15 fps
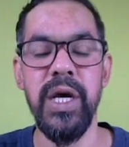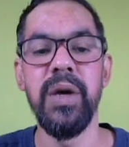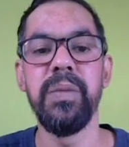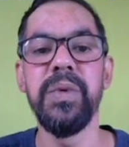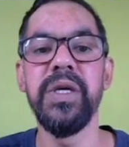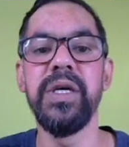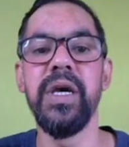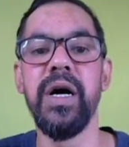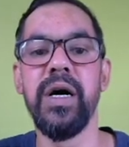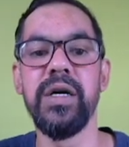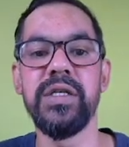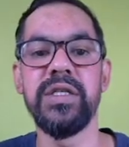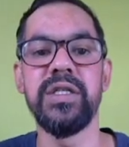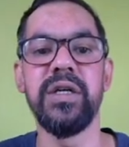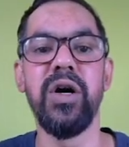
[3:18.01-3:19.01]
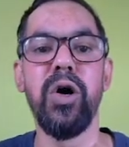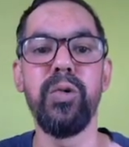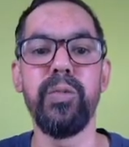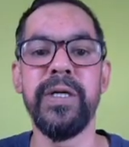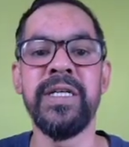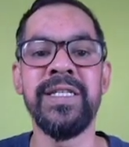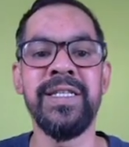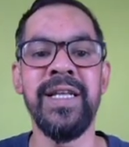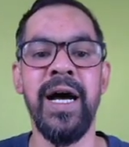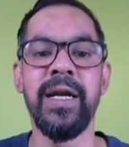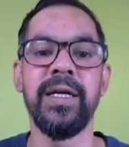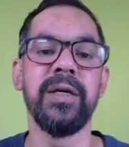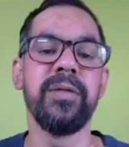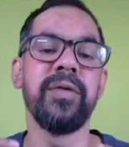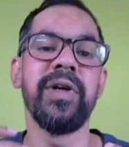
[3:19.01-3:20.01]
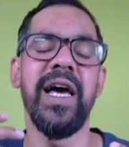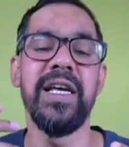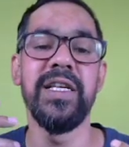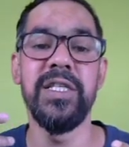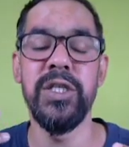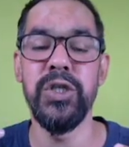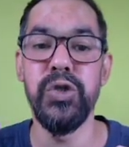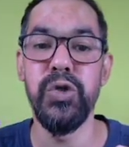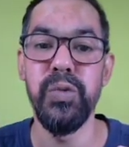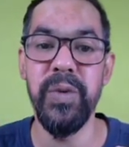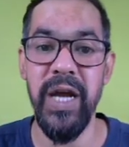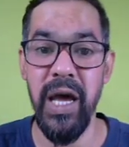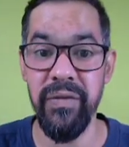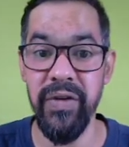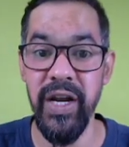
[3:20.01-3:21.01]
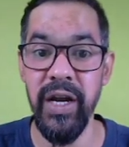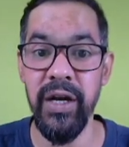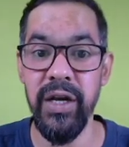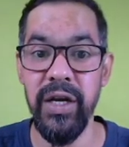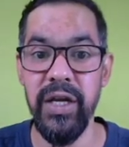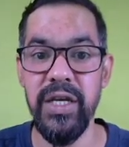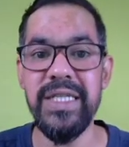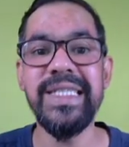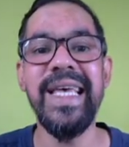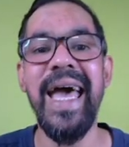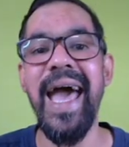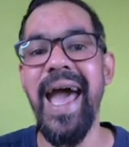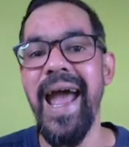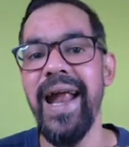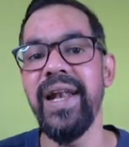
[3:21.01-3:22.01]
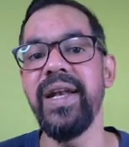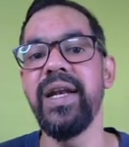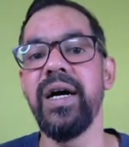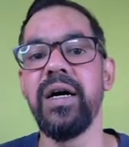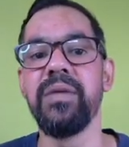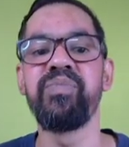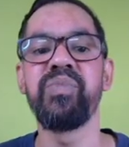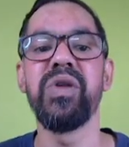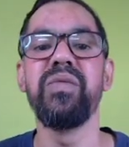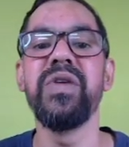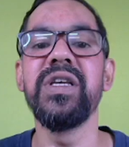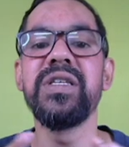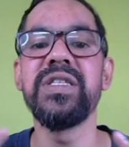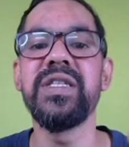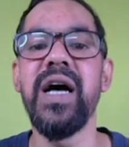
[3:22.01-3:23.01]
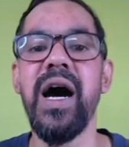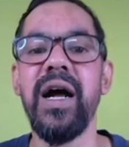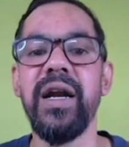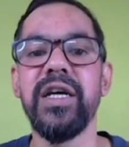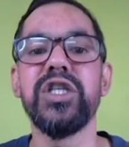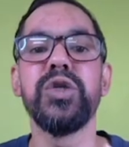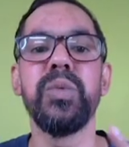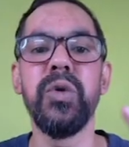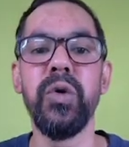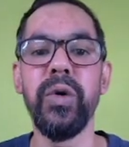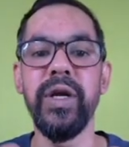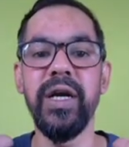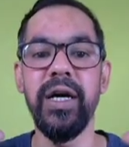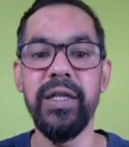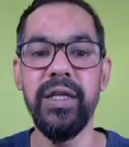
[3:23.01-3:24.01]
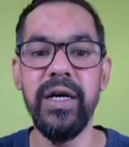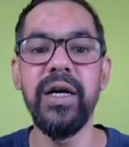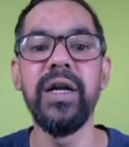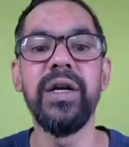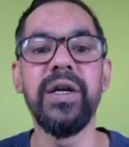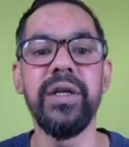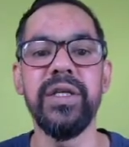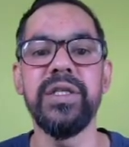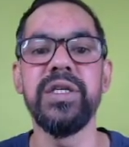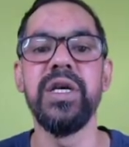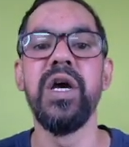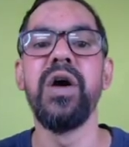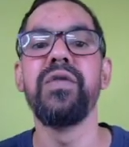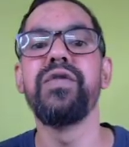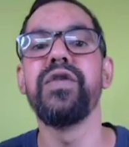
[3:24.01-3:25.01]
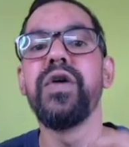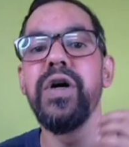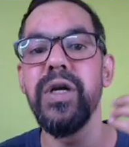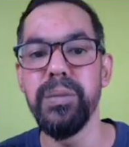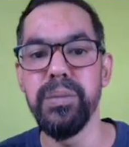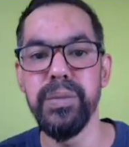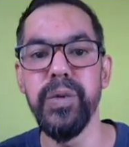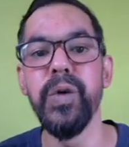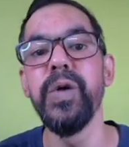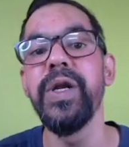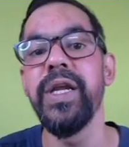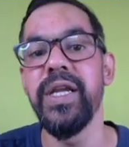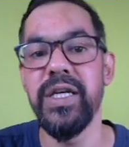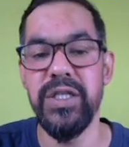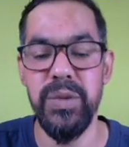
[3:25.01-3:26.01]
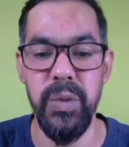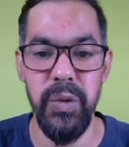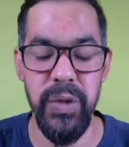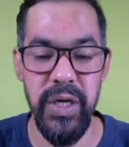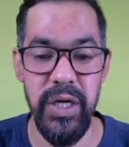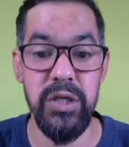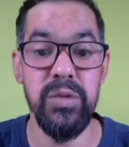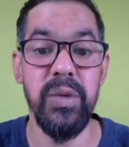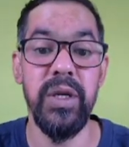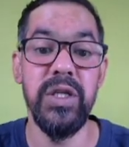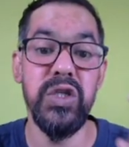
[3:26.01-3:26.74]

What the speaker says: We government start giving license to private entities, and we start exploring other countries for import and export as well.